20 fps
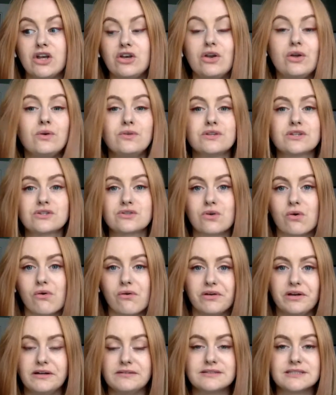knew the
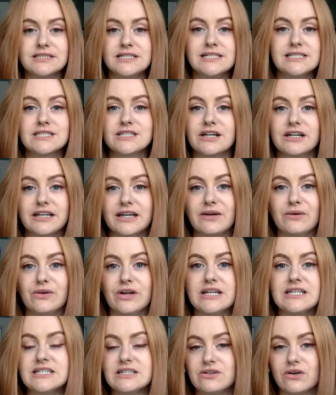story obviously inside out,
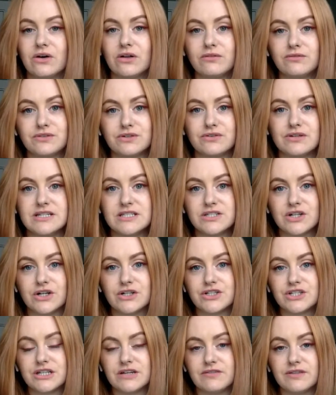and I did all of the
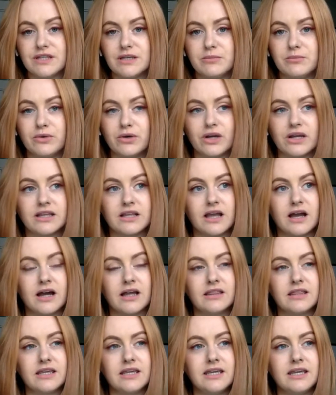research and everything, but
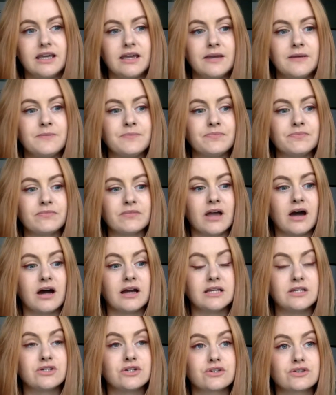I think
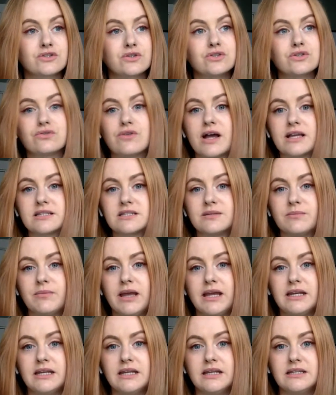I just
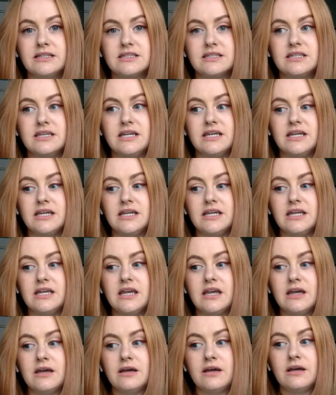underestimated
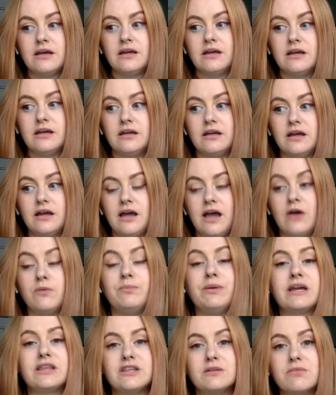
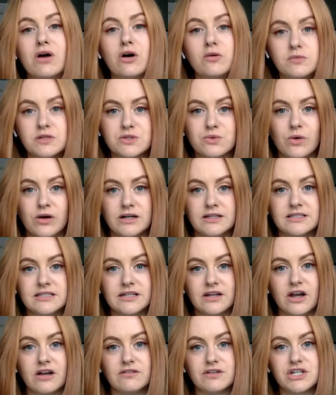how big the moment was
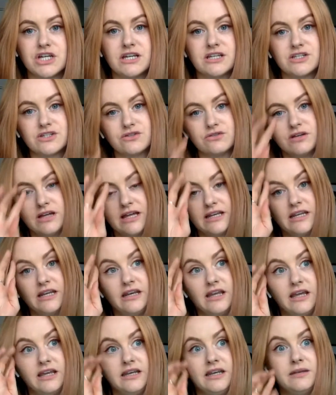in Irish history and
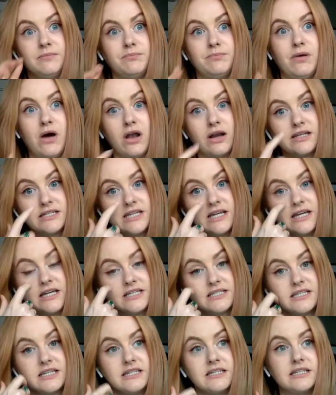in
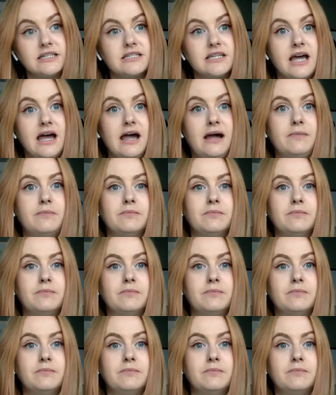politics, and